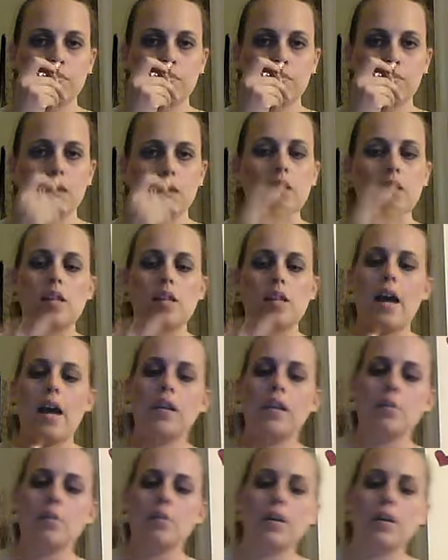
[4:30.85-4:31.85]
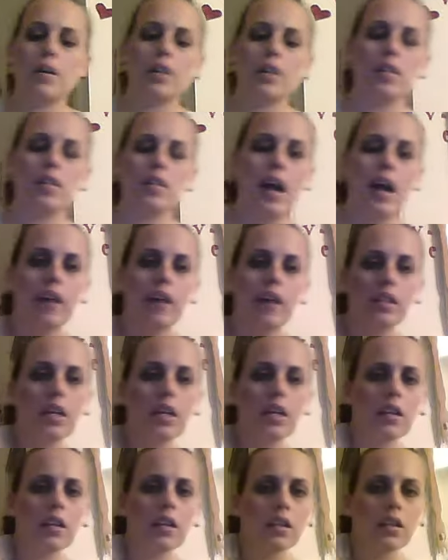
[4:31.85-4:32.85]
It's Halle Berry's
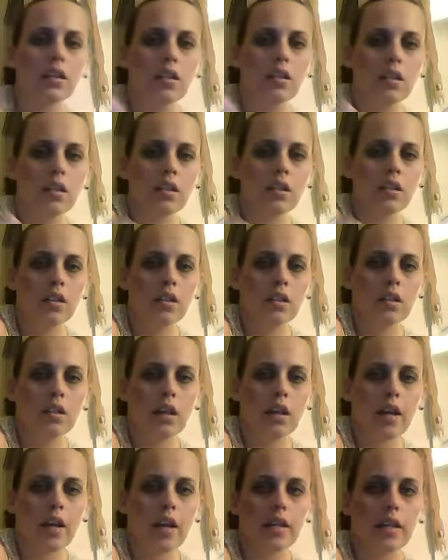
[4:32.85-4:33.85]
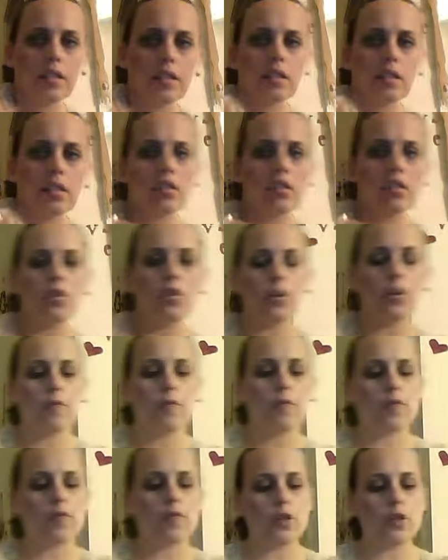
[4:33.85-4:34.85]
Halle. I guess this is her
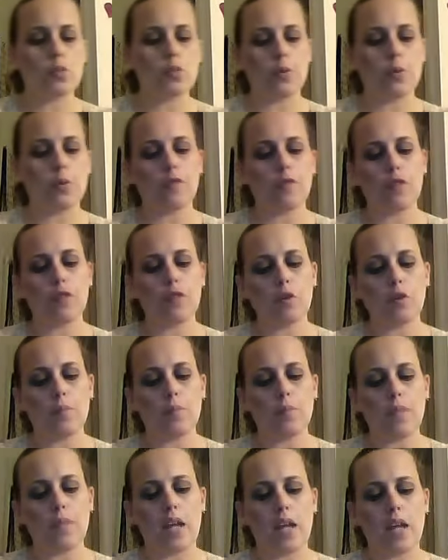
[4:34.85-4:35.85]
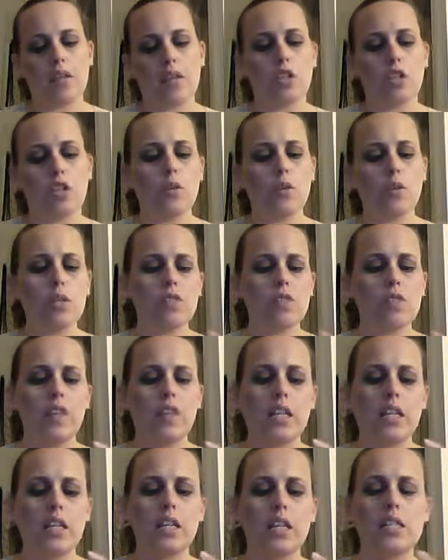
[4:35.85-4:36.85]
first perfume, and you know what's
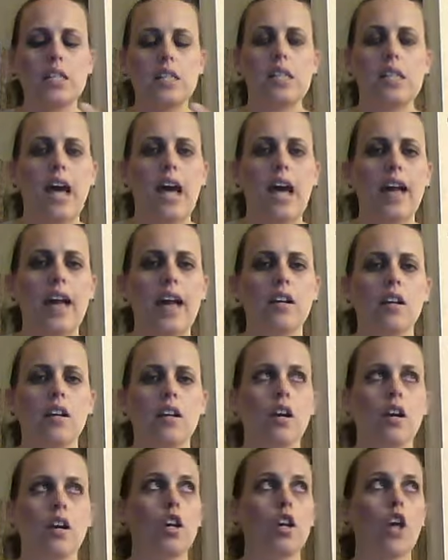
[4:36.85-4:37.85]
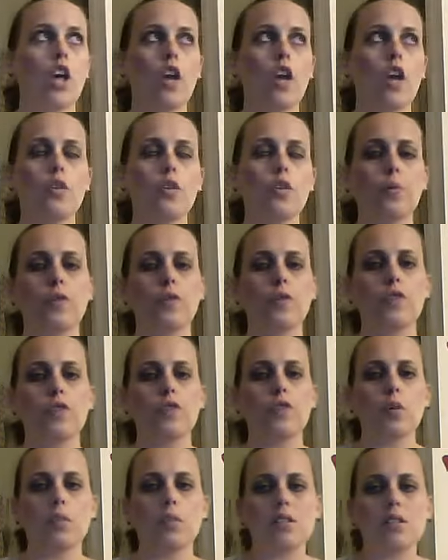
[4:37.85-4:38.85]
funny is that her other
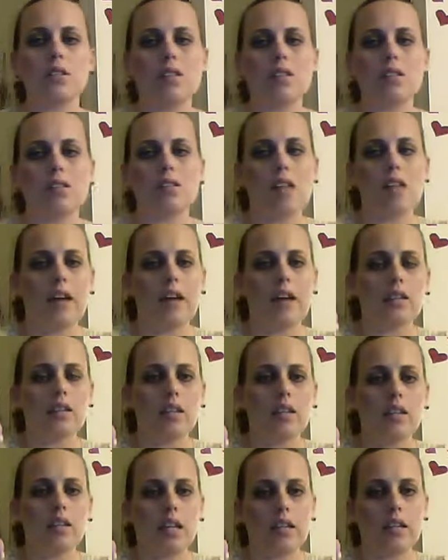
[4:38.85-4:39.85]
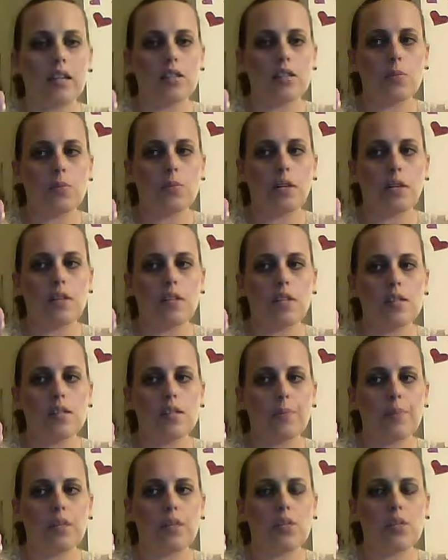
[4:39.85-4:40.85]
perfume looks exactly like this one,
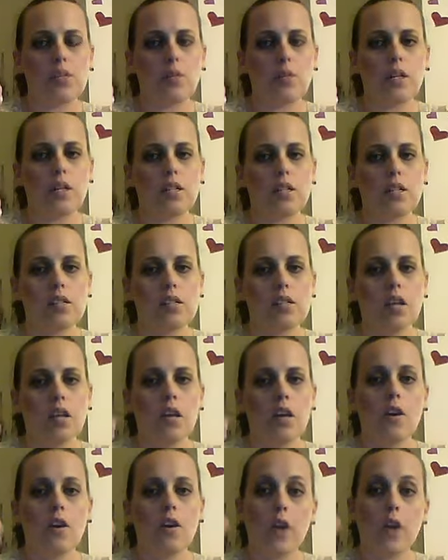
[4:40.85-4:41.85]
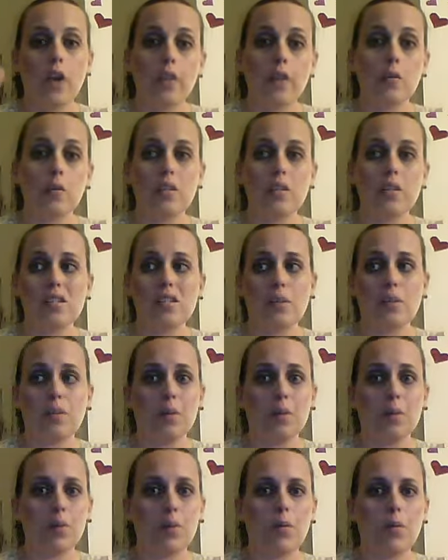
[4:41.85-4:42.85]
except this one is, her other one's in a
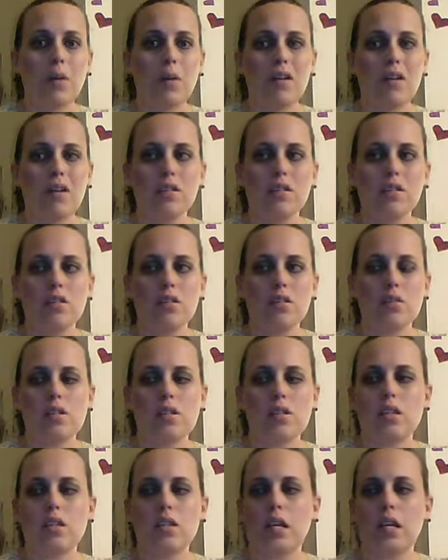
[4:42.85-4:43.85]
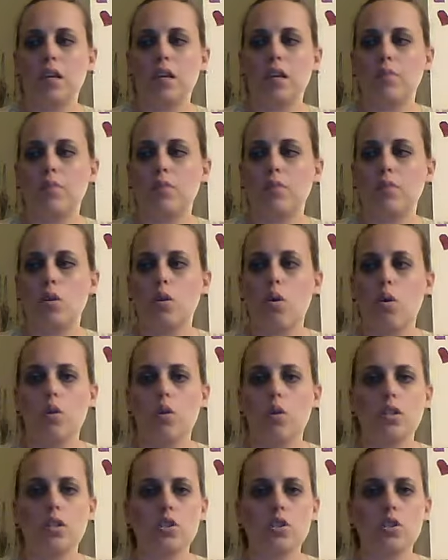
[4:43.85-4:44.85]
purple bottle, this one's in like a
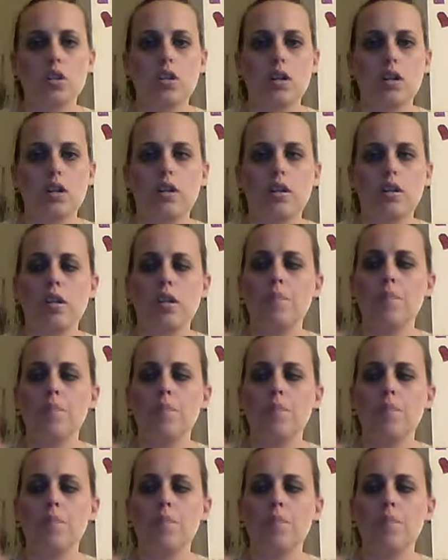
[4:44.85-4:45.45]
goldish color.